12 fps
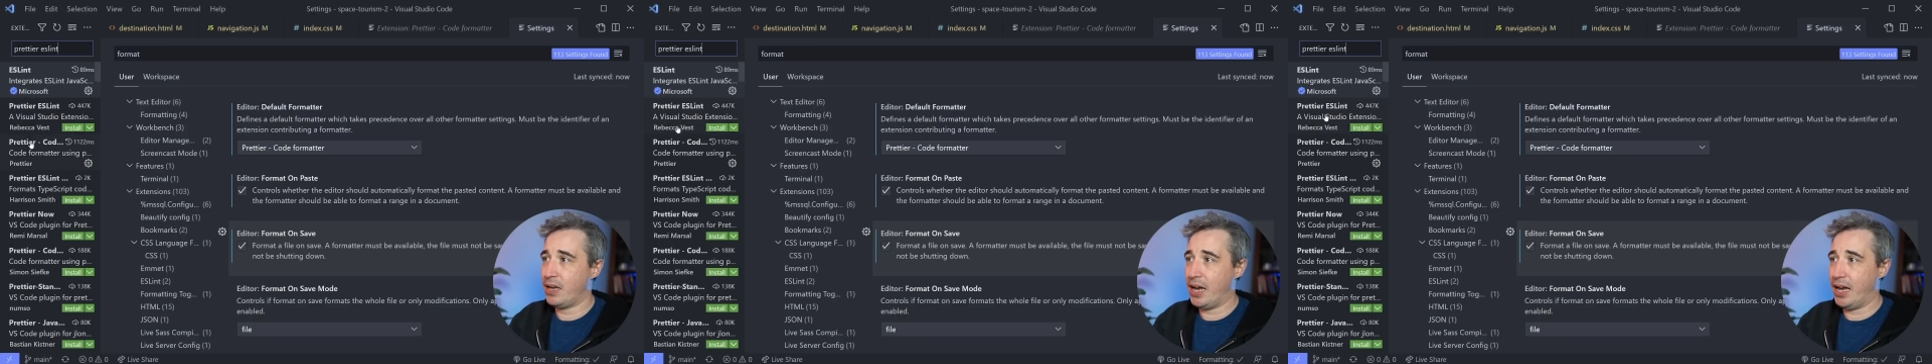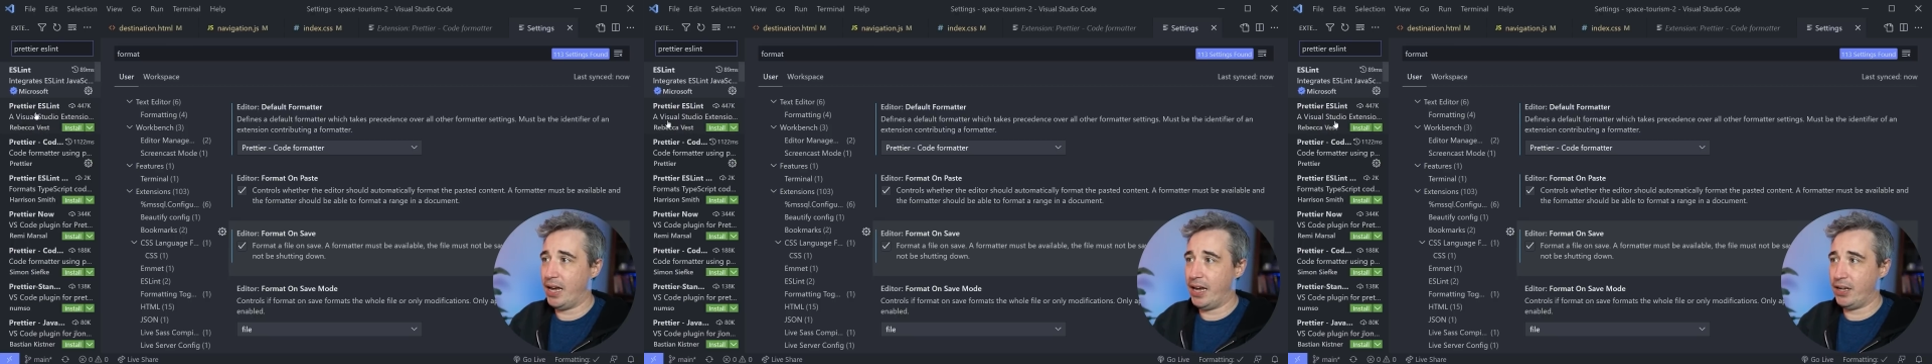
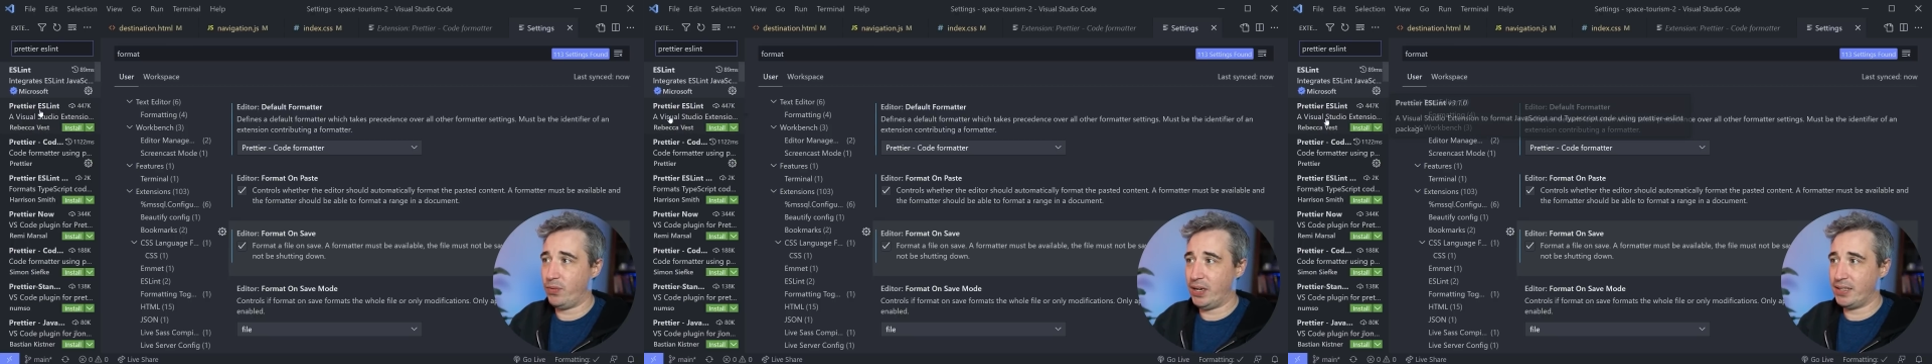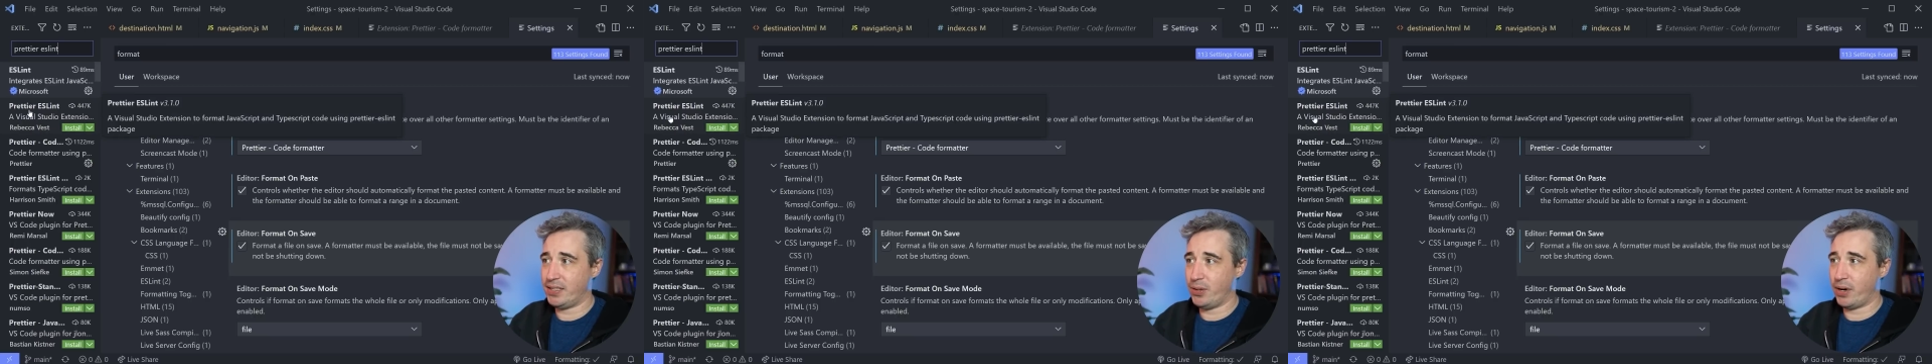and we
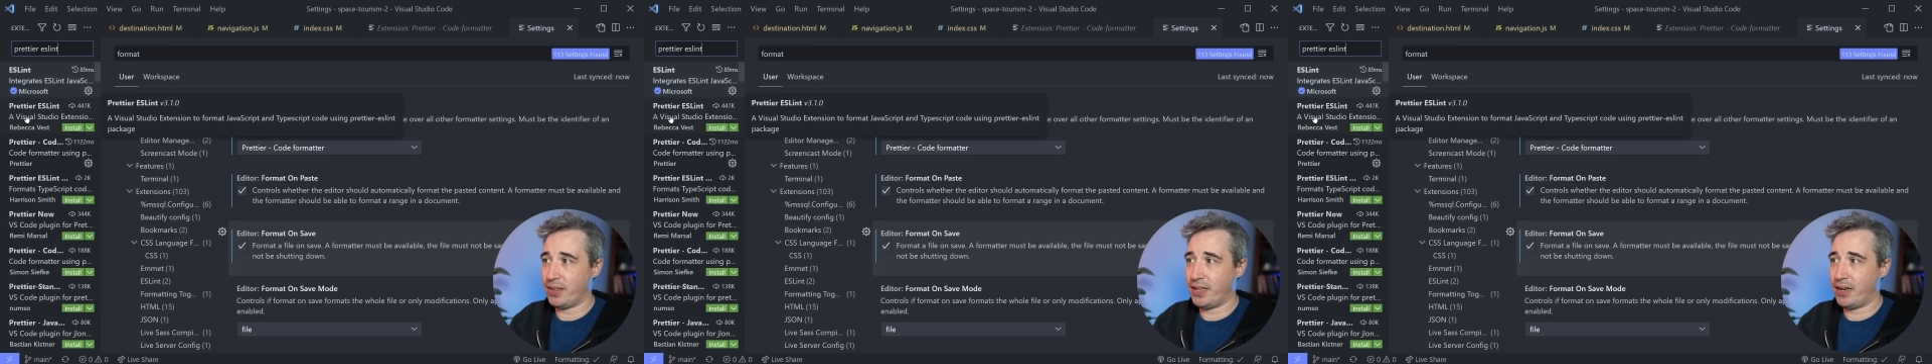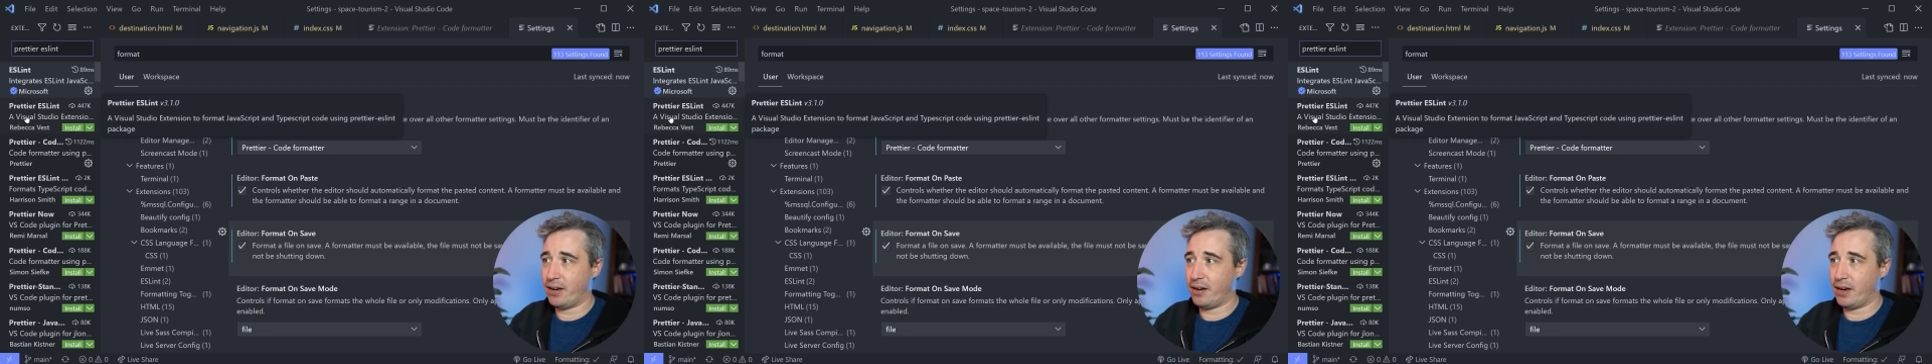can see right
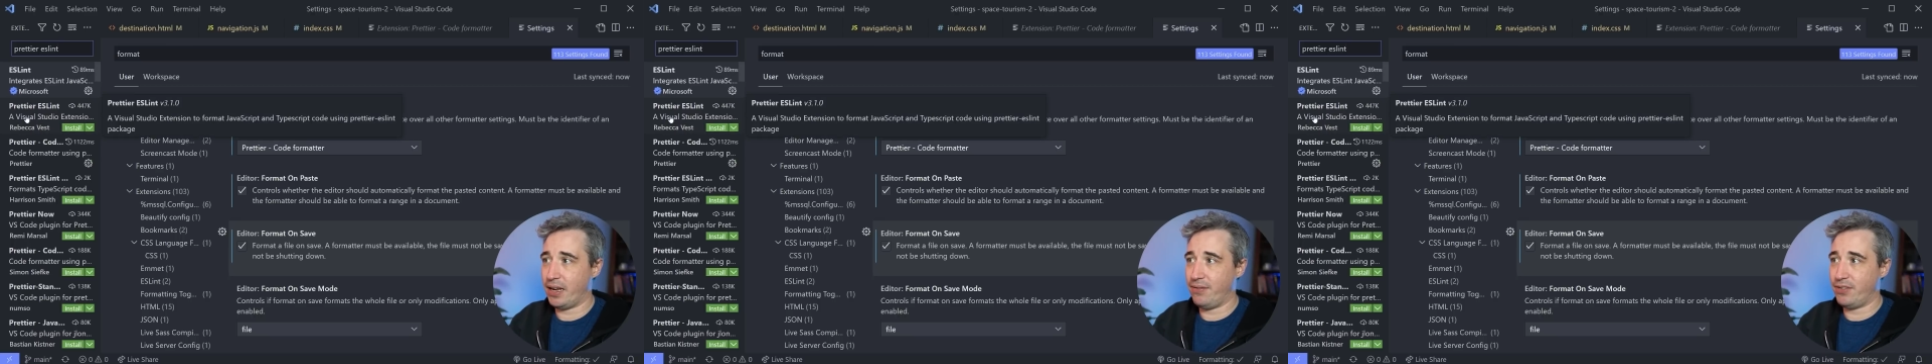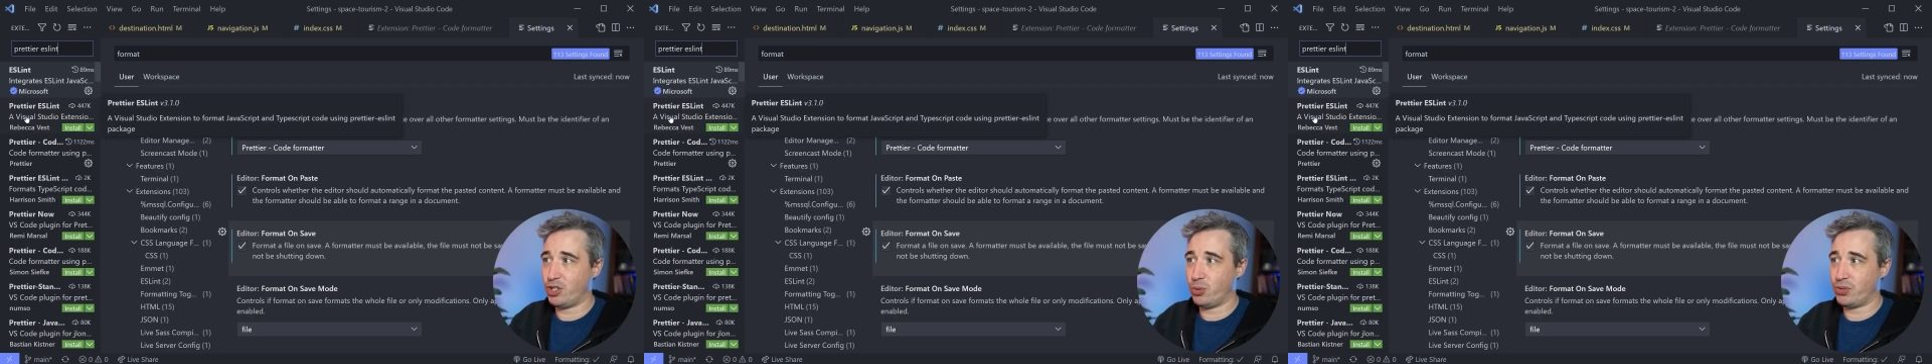there a
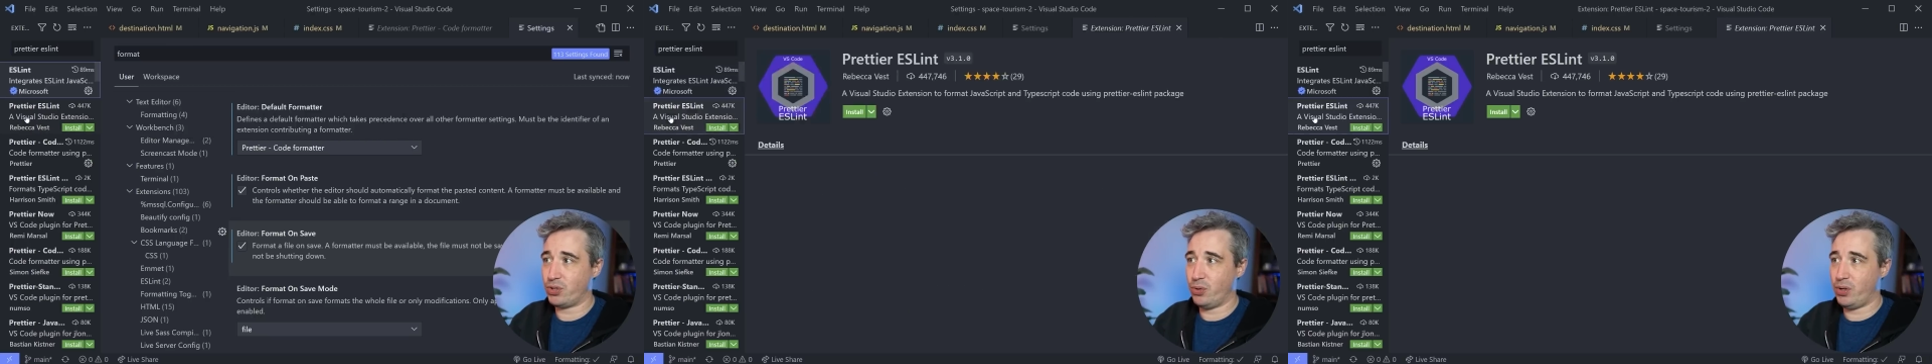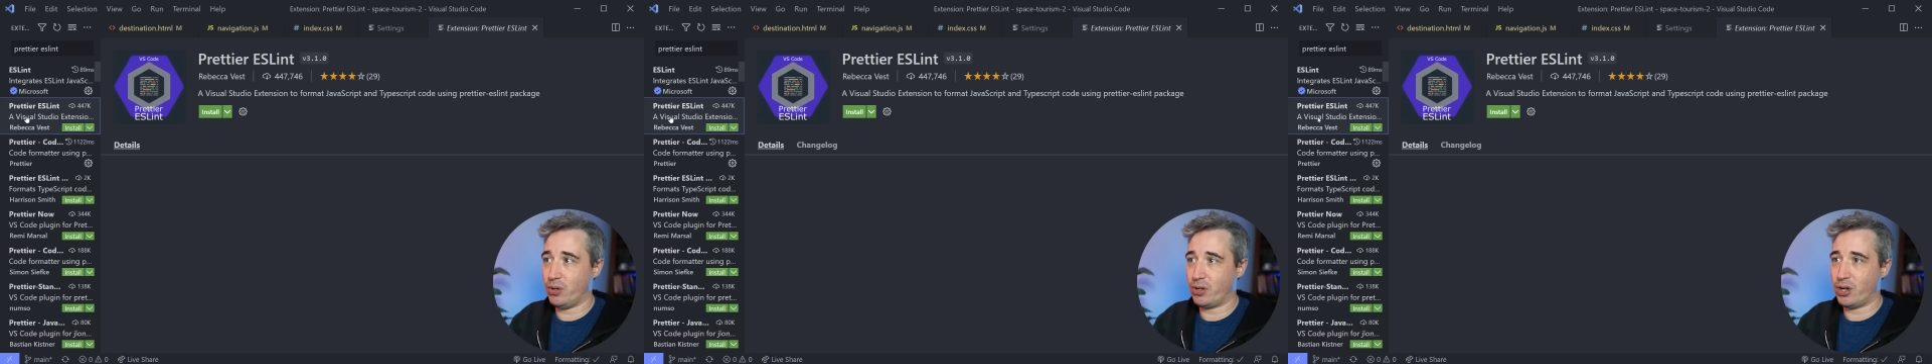Visual
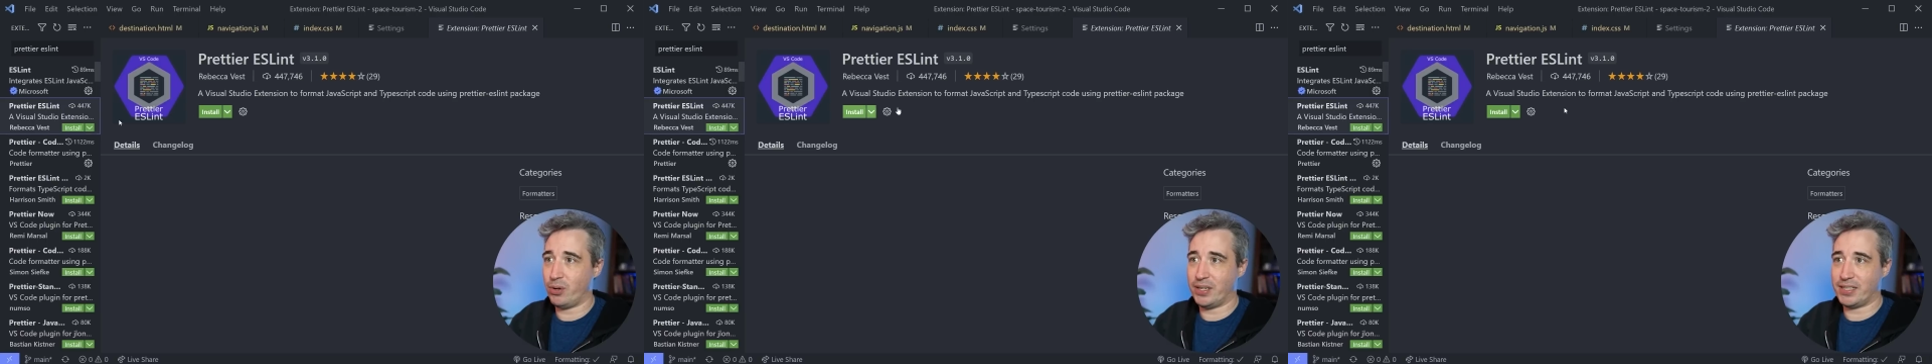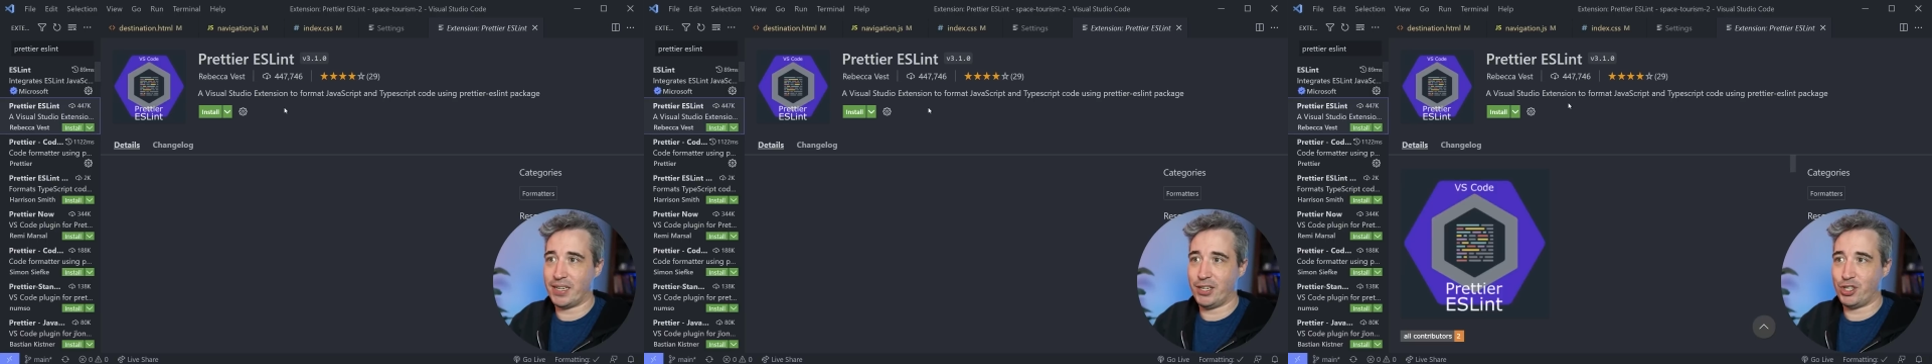Studio Code
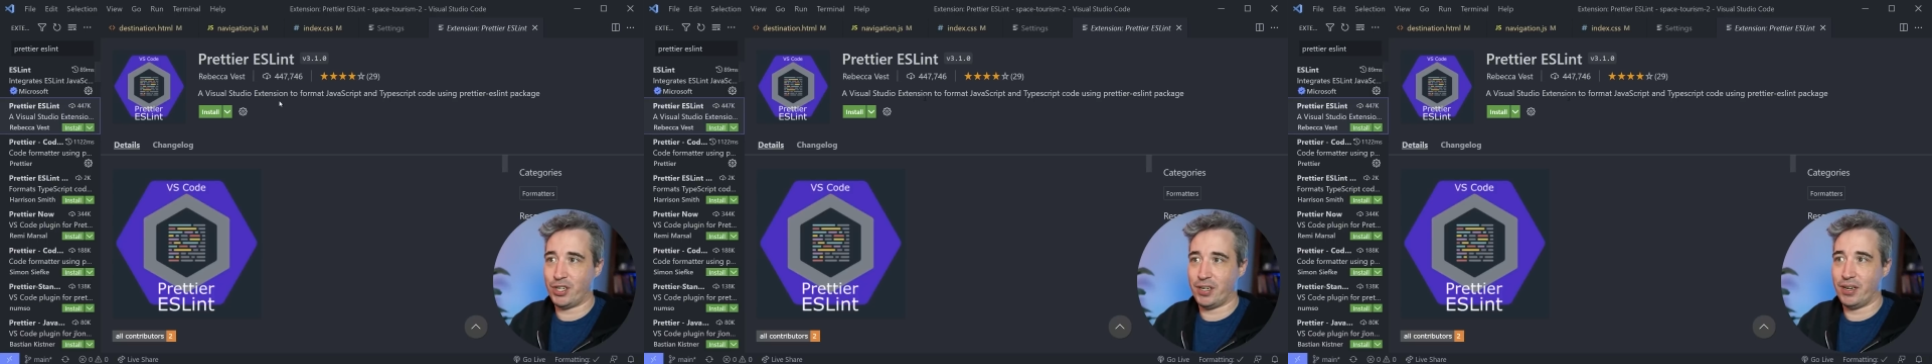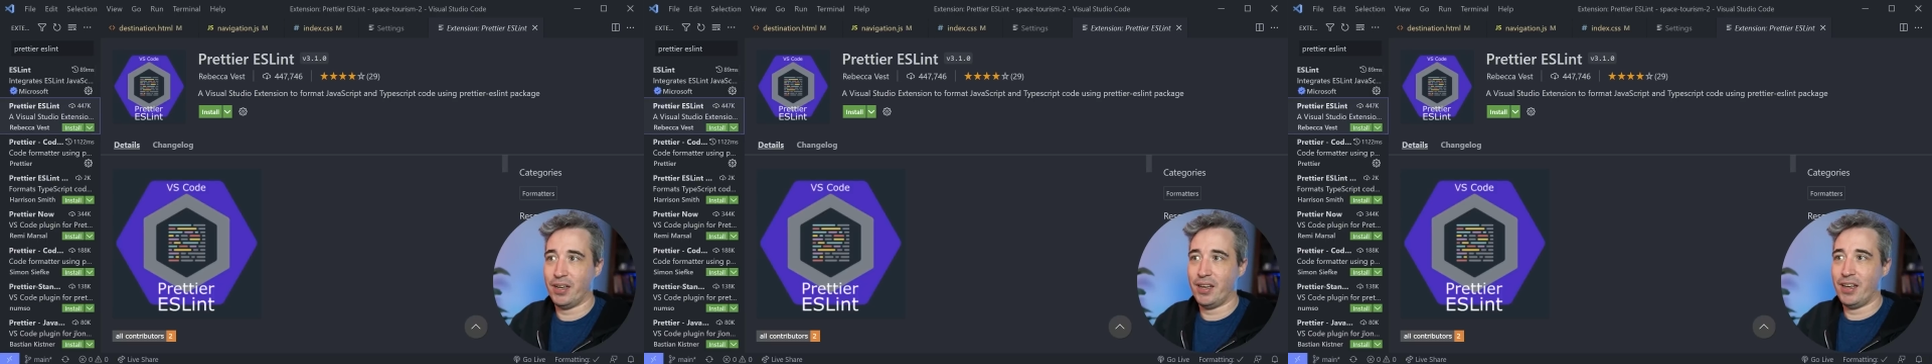extension